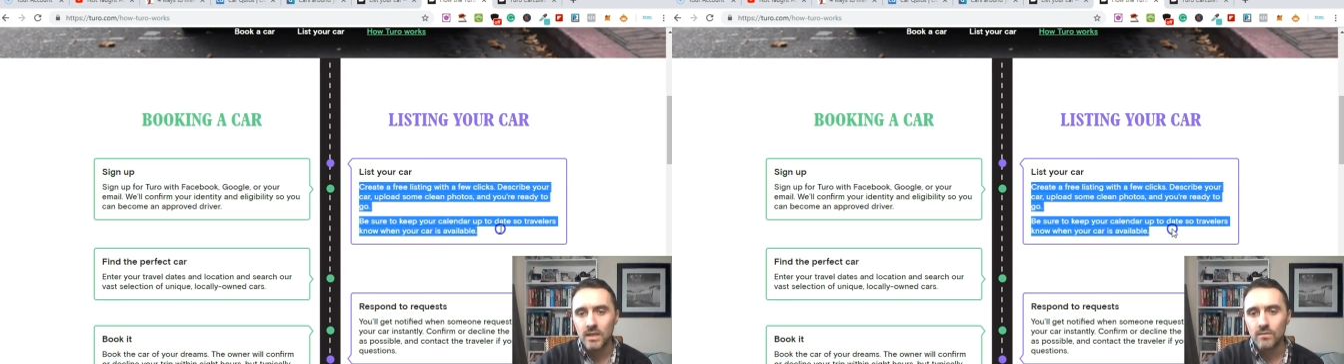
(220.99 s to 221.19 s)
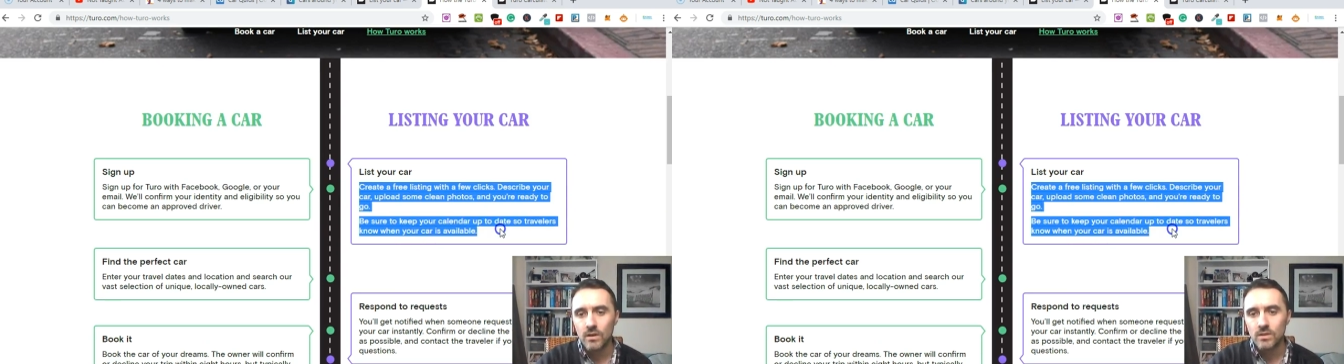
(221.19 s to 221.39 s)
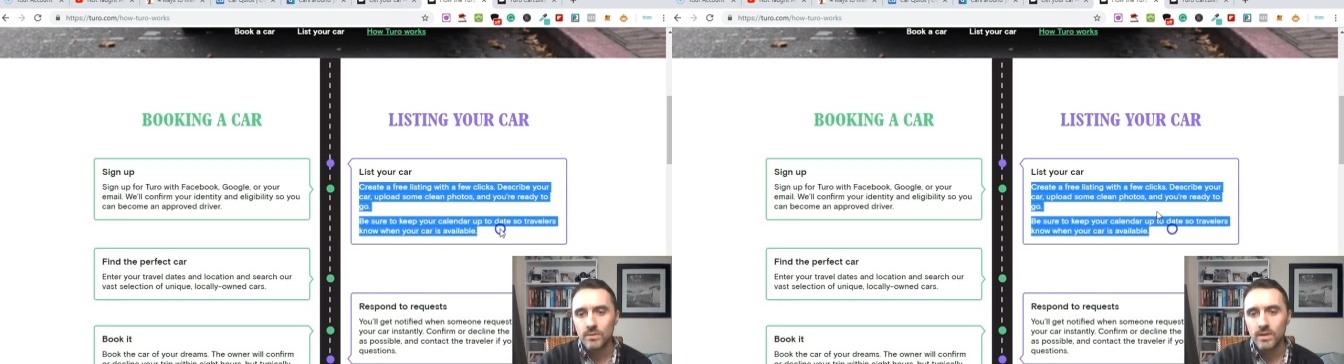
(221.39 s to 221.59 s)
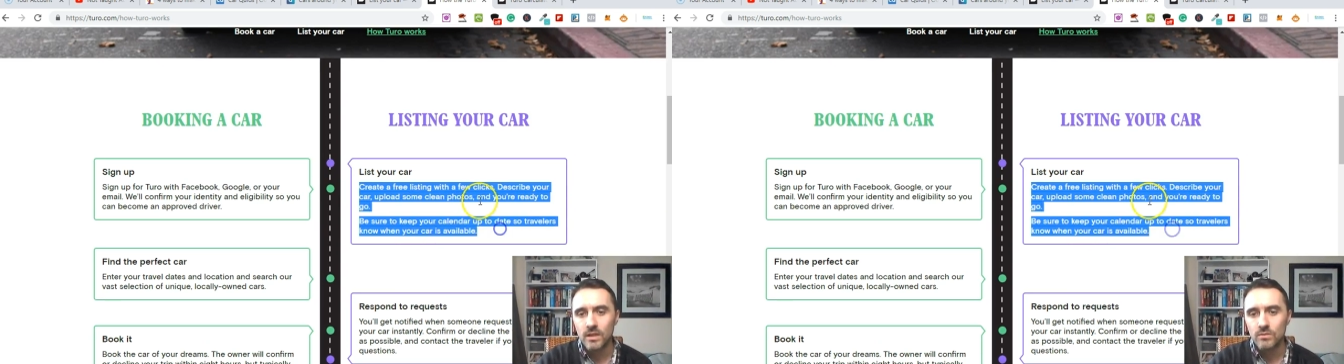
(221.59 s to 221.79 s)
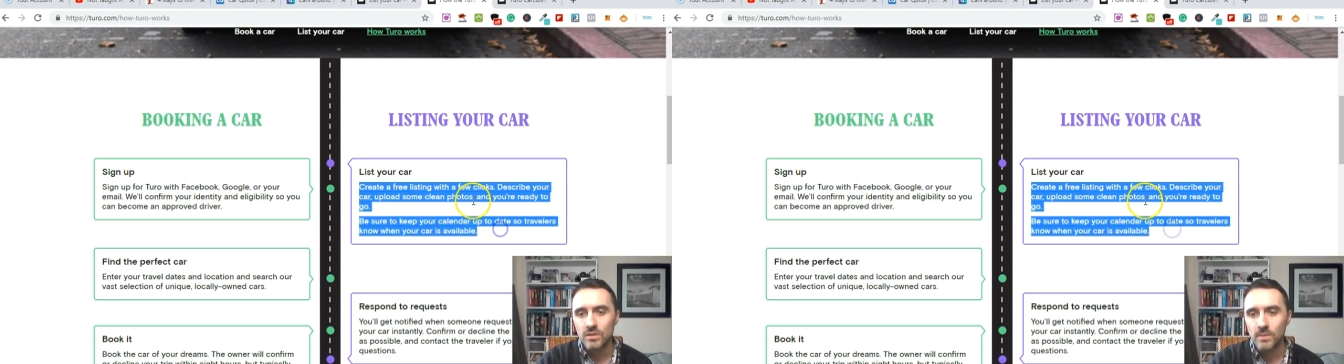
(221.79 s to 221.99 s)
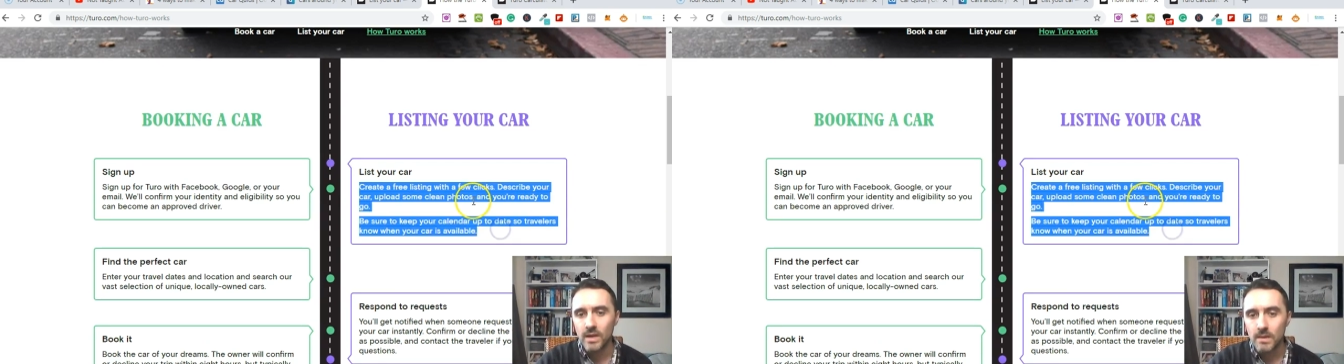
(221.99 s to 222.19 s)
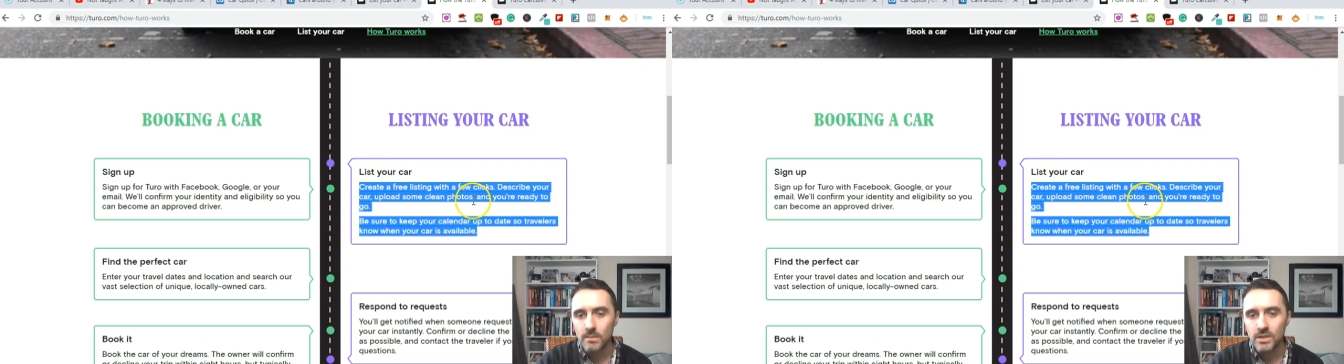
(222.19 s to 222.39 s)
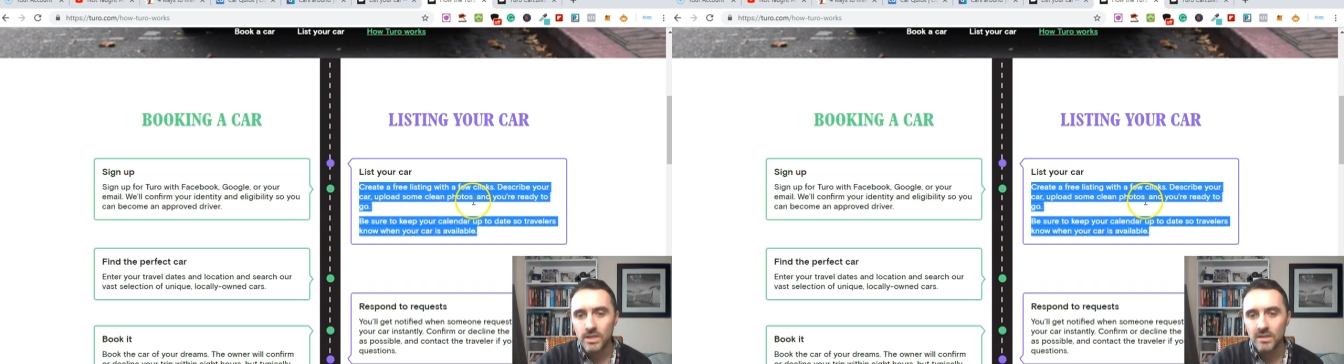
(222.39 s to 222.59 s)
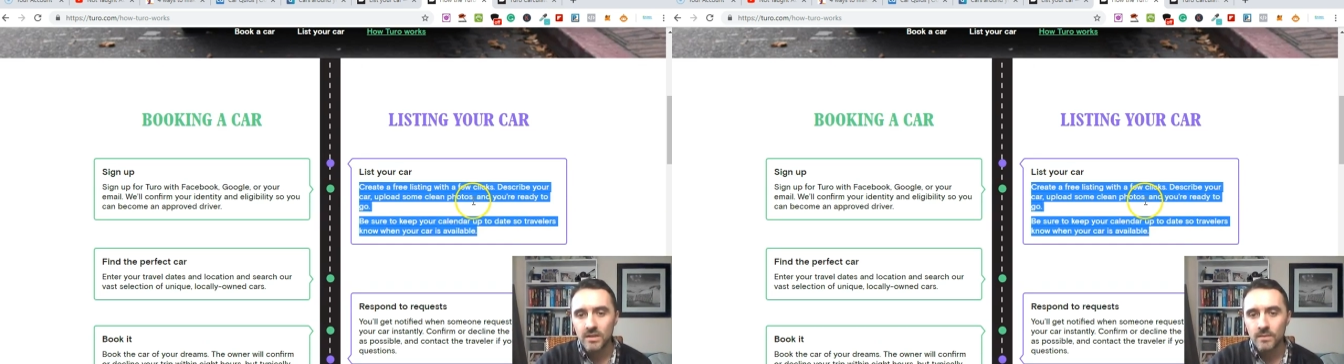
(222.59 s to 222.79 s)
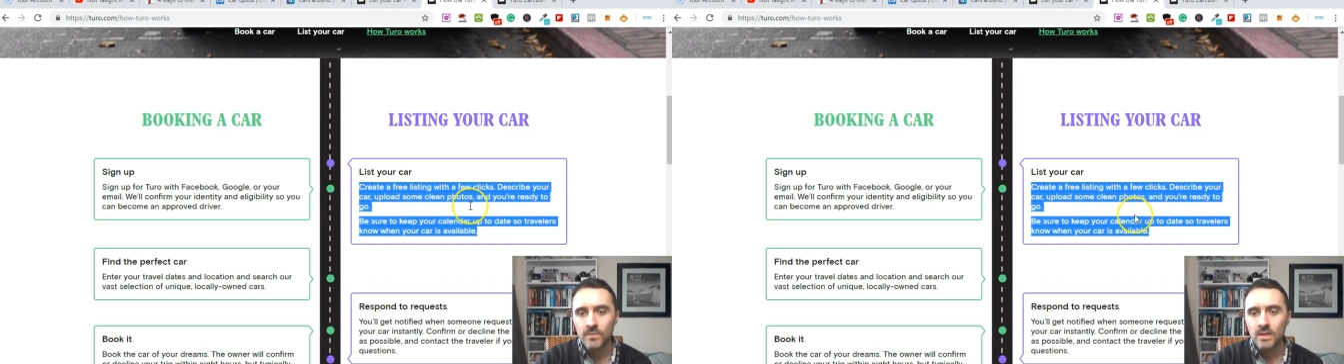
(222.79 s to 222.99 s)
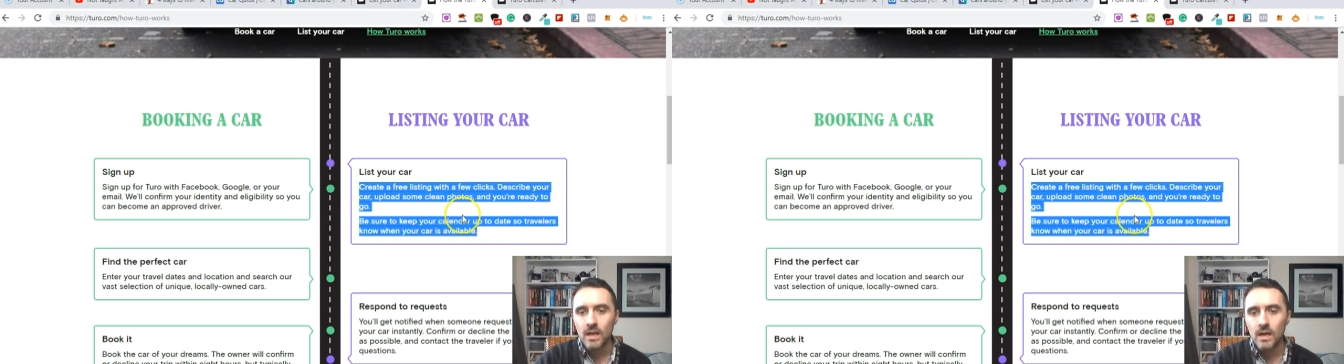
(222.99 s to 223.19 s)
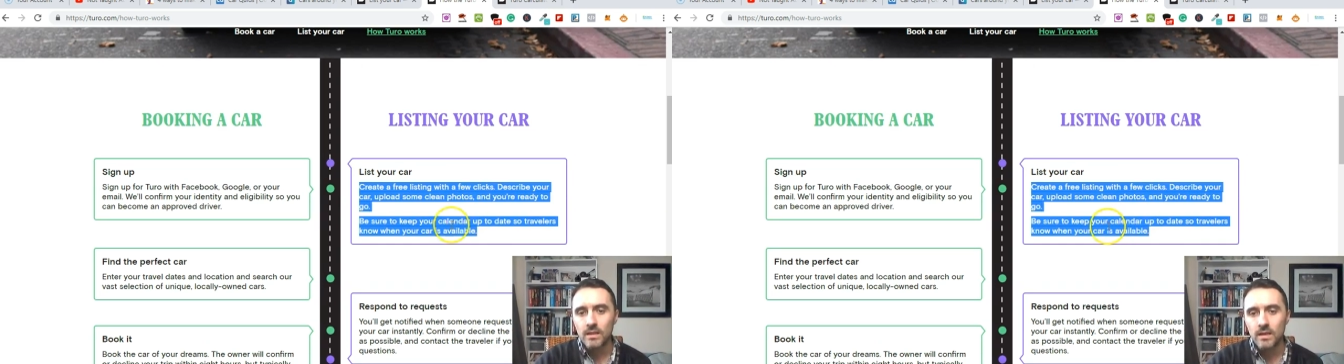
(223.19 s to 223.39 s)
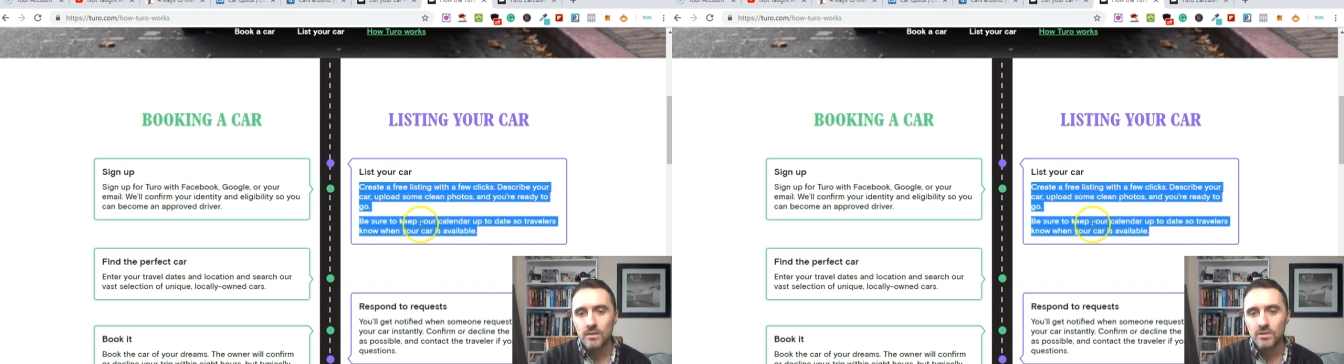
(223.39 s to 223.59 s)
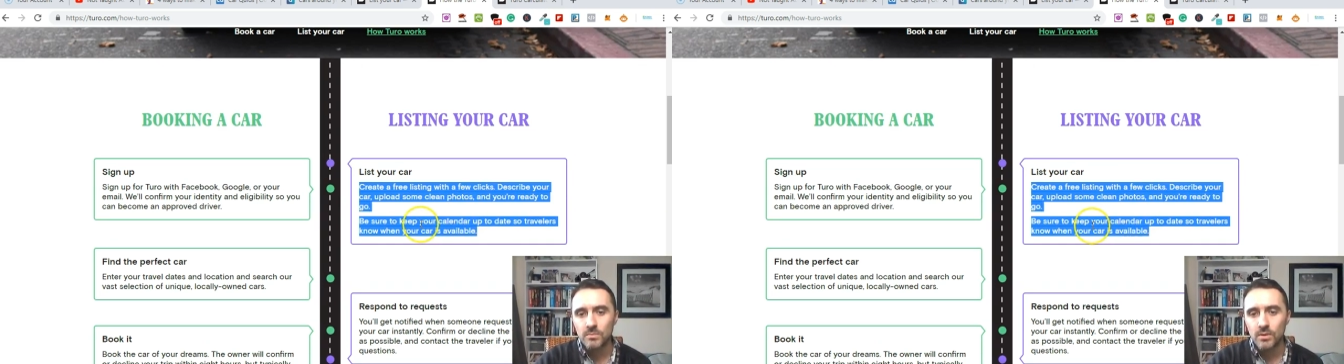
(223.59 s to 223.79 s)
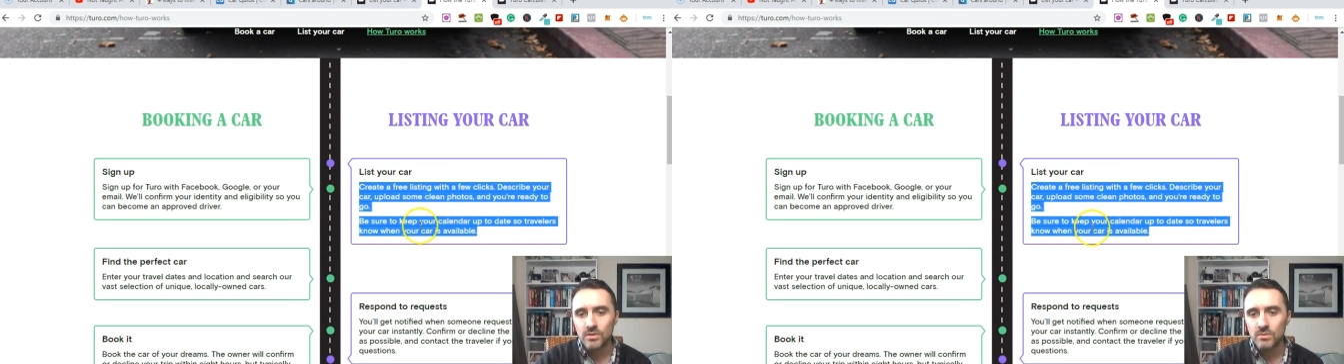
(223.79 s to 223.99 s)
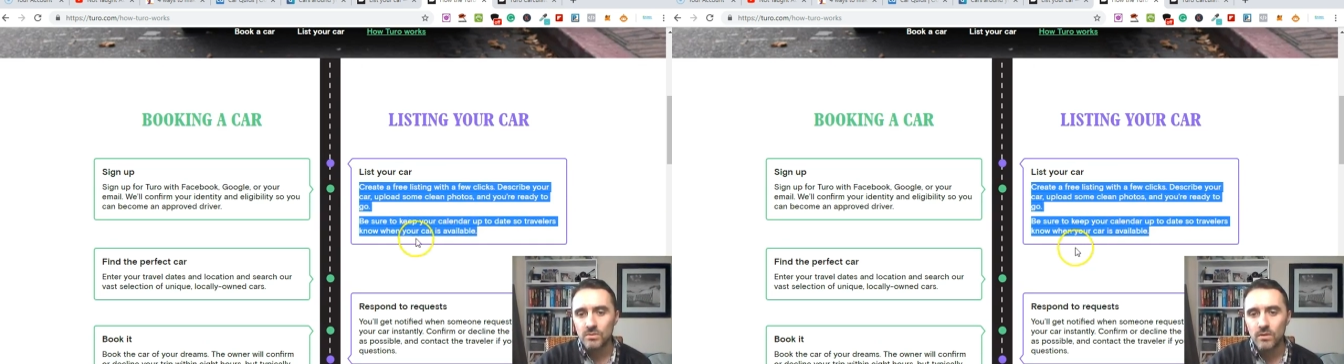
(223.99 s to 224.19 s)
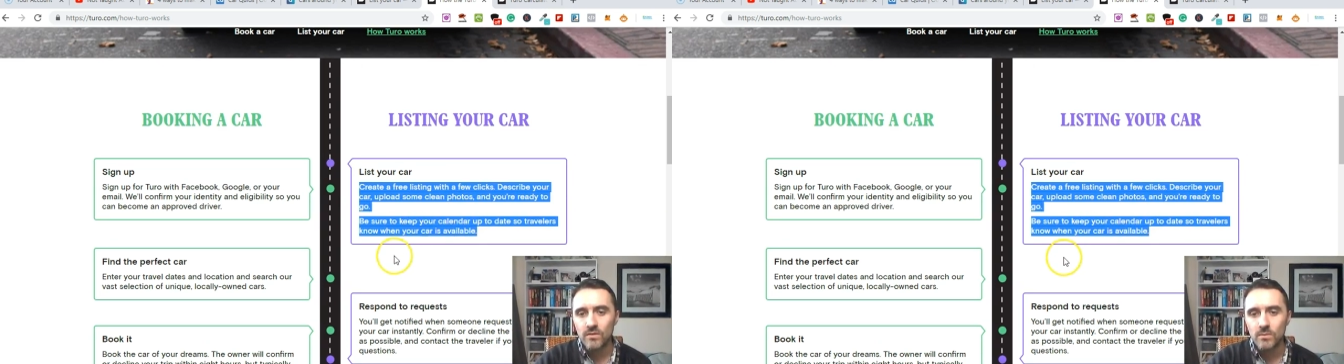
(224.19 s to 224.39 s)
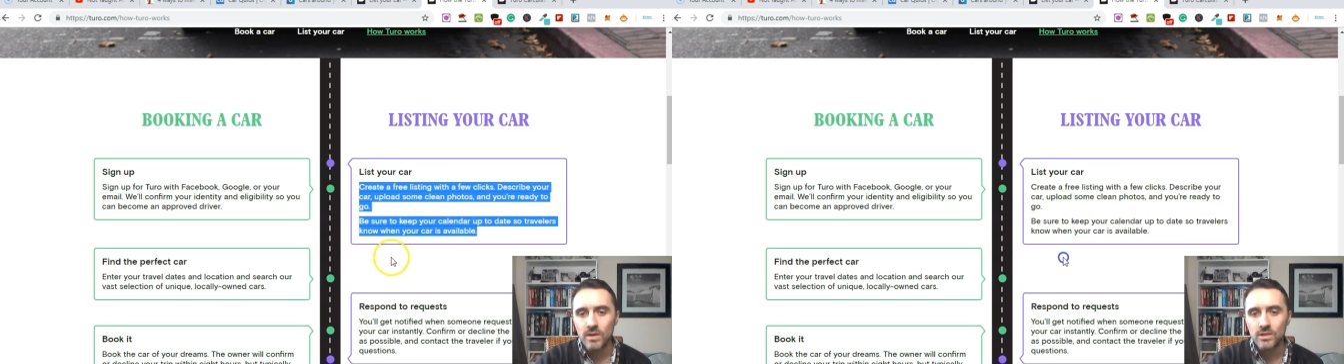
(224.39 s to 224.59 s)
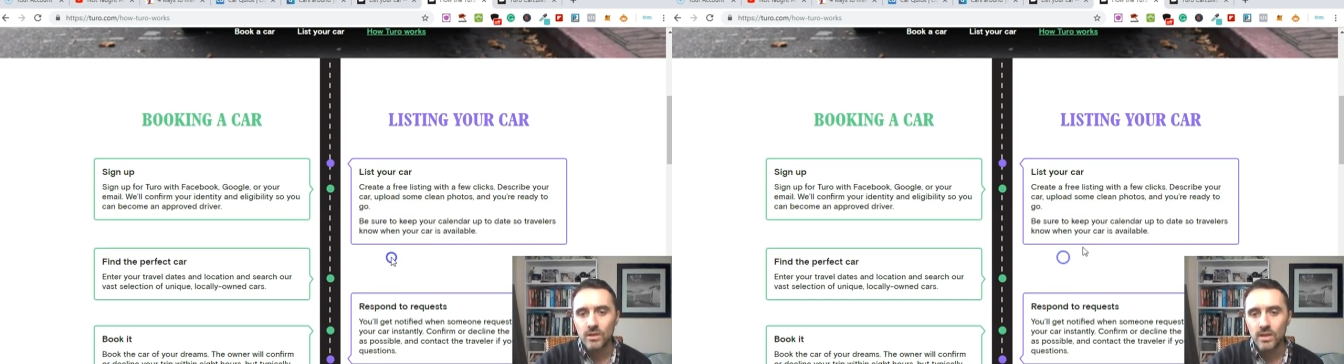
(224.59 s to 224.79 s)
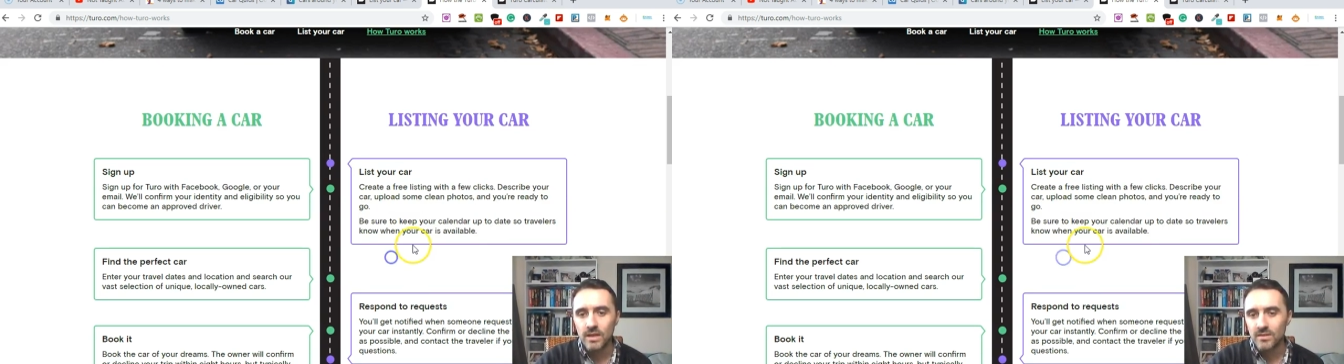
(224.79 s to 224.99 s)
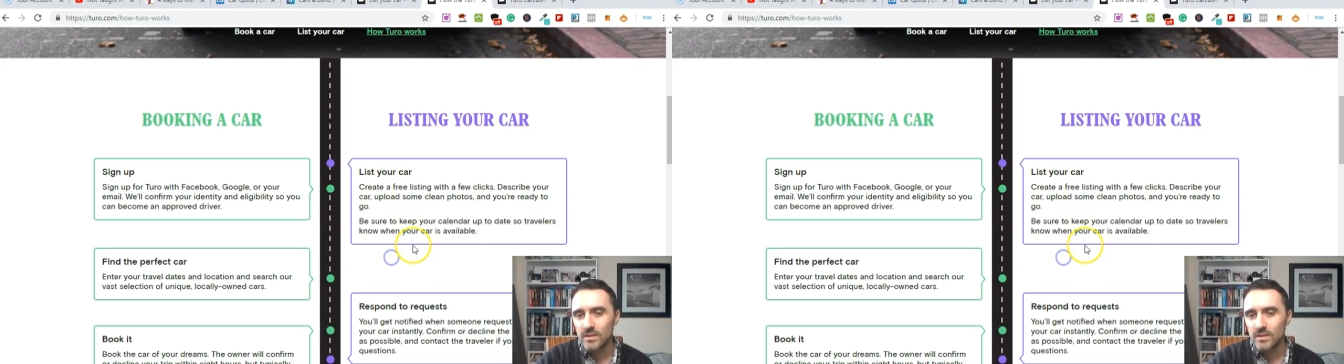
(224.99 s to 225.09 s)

You've got to include some images and then just put some more information on there.